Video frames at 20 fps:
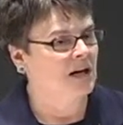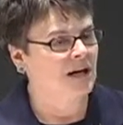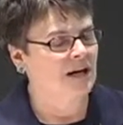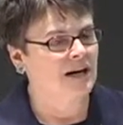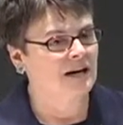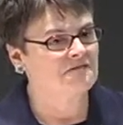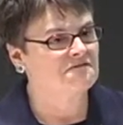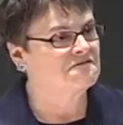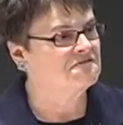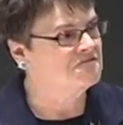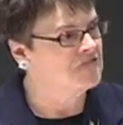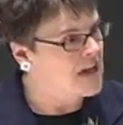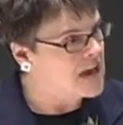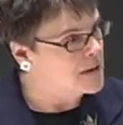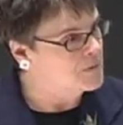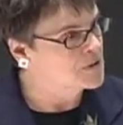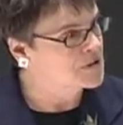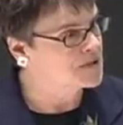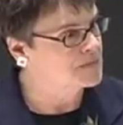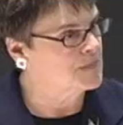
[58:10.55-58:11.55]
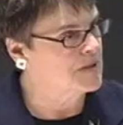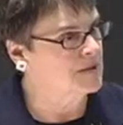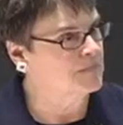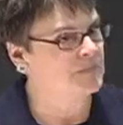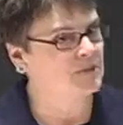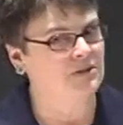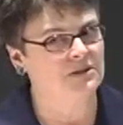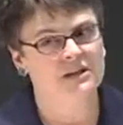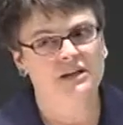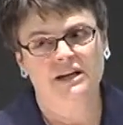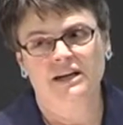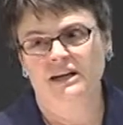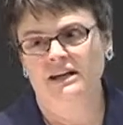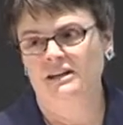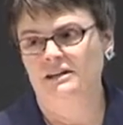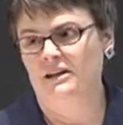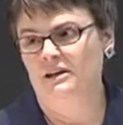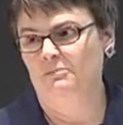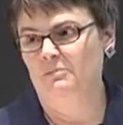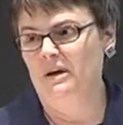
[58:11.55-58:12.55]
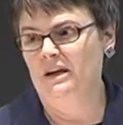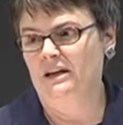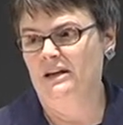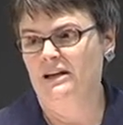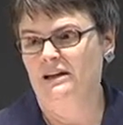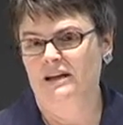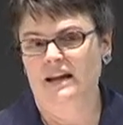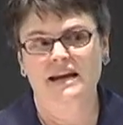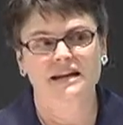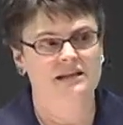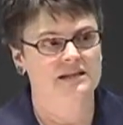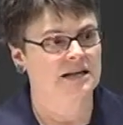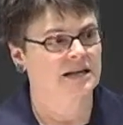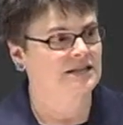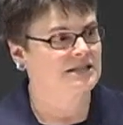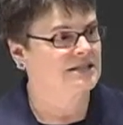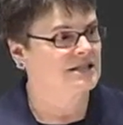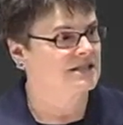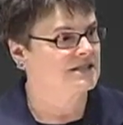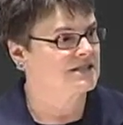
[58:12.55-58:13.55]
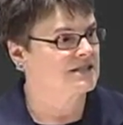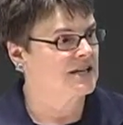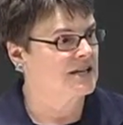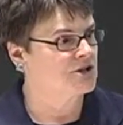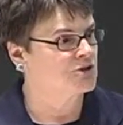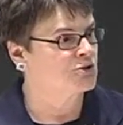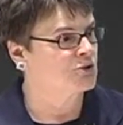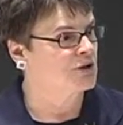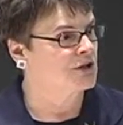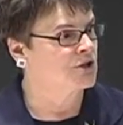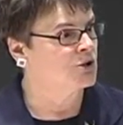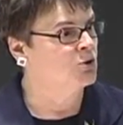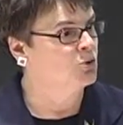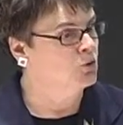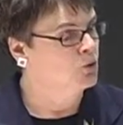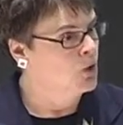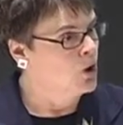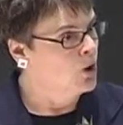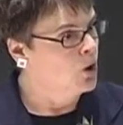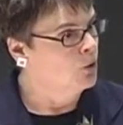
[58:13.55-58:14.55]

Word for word: uh, famous people in the mid and late 19th century who,